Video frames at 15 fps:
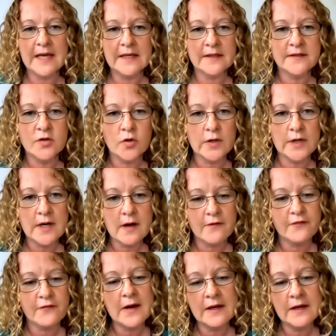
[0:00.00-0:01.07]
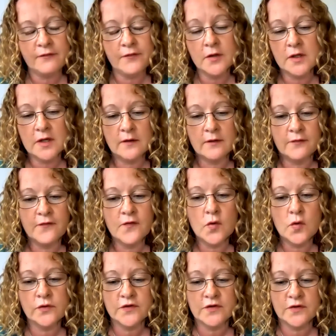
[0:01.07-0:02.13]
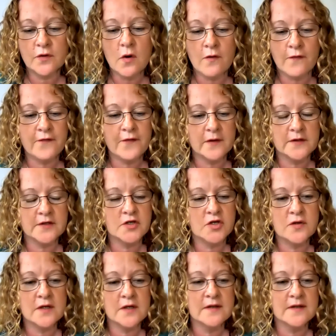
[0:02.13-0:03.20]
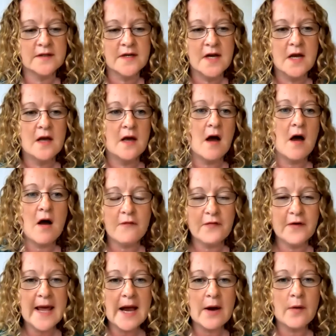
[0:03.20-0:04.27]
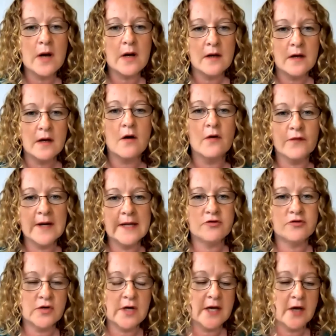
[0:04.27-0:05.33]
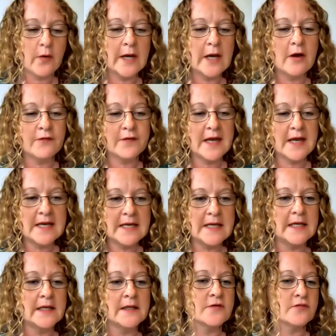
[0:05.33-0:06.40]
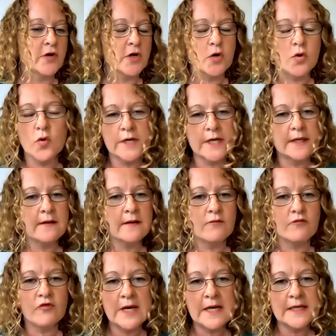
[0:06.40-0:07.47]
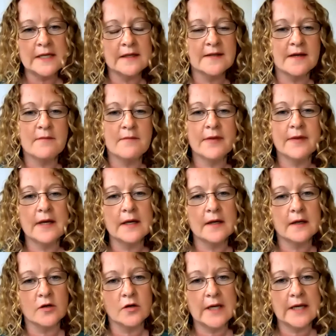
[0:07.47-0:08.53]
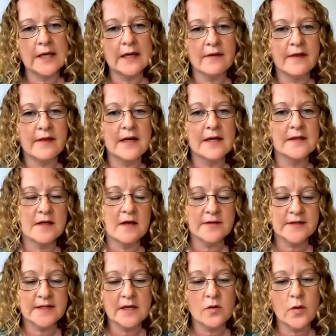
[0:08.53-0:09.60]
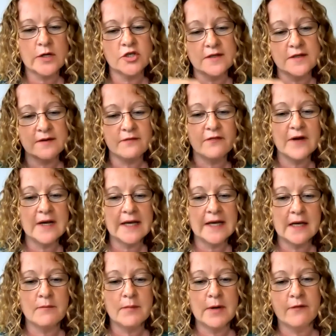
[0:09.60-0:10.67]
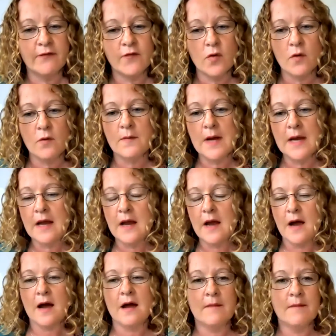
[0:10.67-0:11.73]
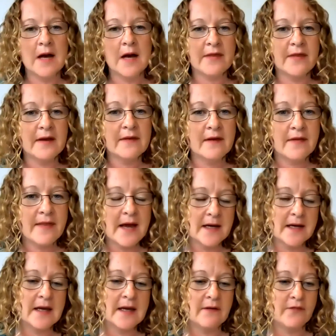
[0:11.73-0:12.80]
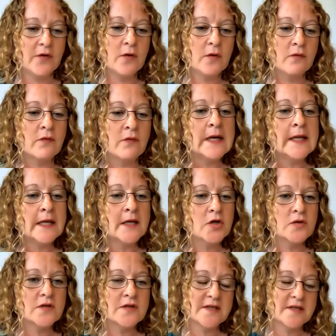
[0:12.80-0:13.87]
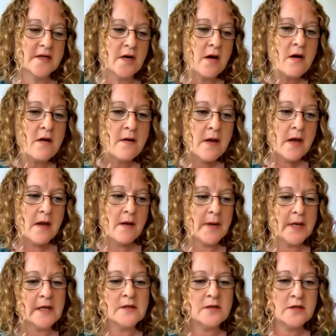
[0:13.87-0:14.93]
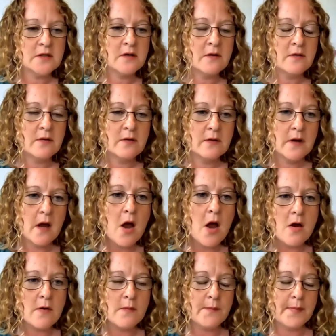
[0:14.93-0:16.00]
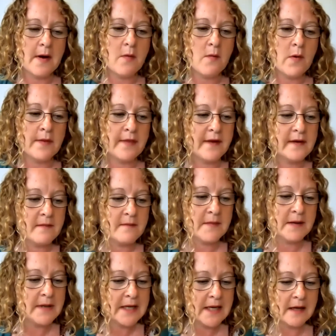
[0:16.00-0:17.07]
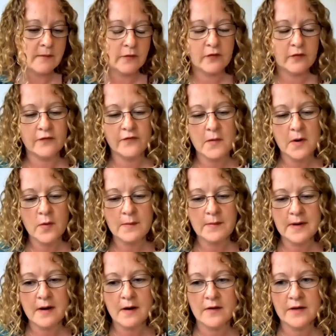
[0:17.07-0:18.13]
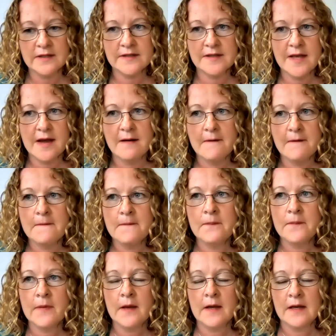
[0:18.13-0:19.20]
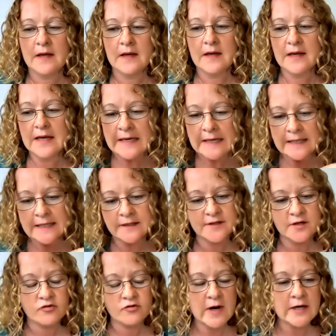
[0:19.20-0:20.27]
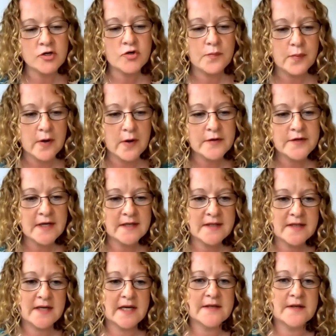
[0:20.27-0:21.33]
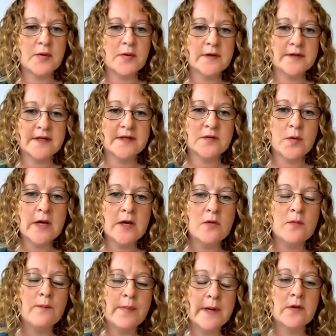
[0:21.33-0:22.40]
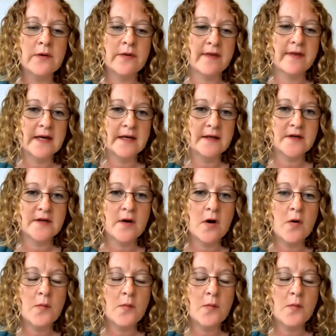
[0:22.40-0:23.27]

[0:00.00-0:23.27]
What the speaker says: it's not enough. Now, if you can afford to offer students half an hour of literally going over their needs, recording them, reading something, looking at things, asking questions and filling in a big form, I think that that can give you a really good start. But I do hope that one thing that maybe came through from my webinar is that it is a gradual process, and it's a process where you build things. So the